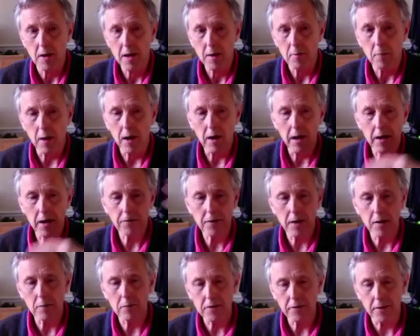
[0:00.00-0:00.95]
my left
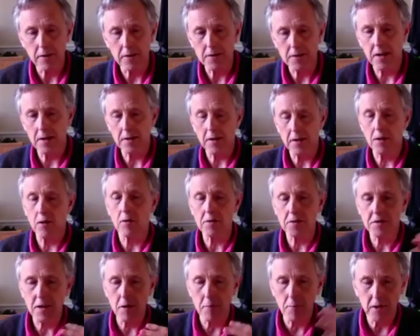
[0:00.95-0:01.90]
hemisphere has suddenly got
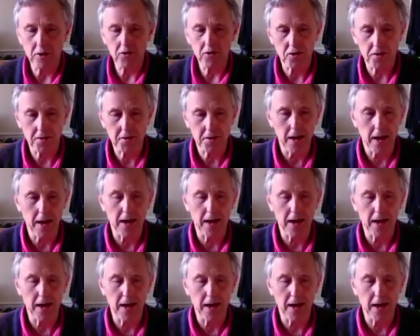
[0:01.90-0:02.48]
so much to say.